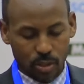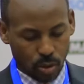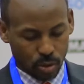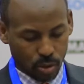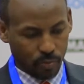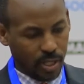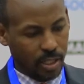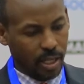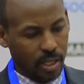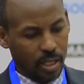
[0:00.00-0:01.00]
sources of
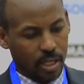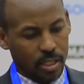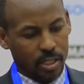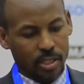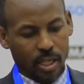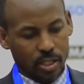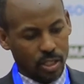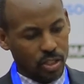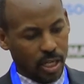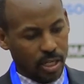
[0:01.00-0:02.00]
data,
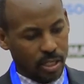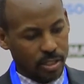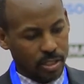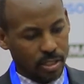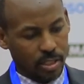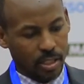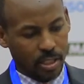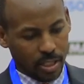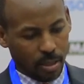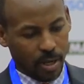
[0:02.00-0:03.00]
detecting channels,
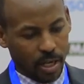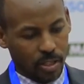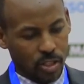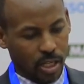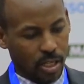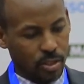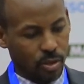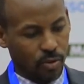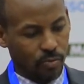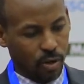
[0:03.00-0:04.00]
determining channels
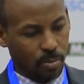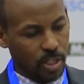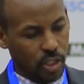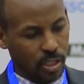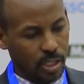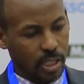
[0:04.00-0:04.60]
of information,